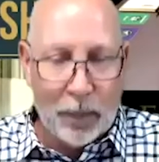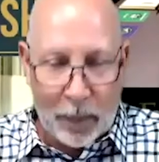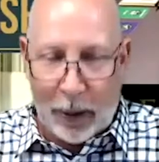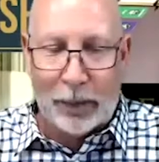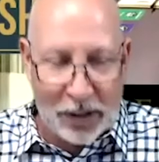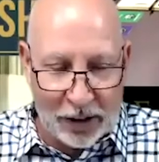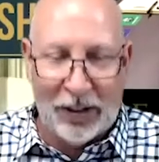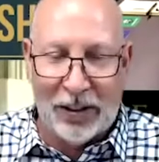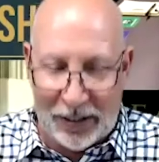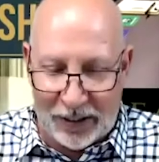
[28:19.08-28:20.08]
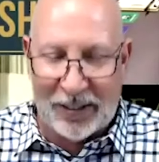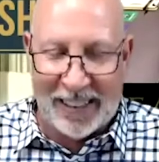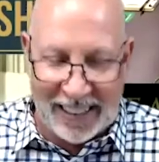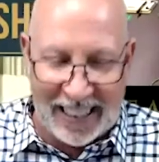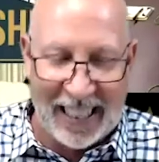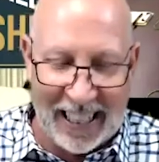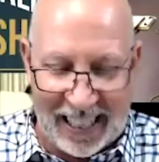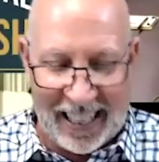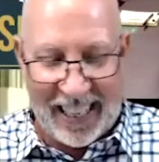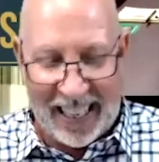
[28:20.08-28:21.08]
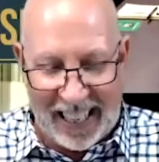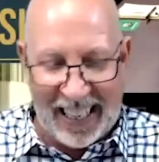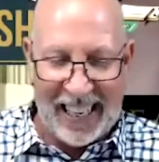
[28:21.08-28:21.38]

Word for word: Absolutely. As cliche as that is now to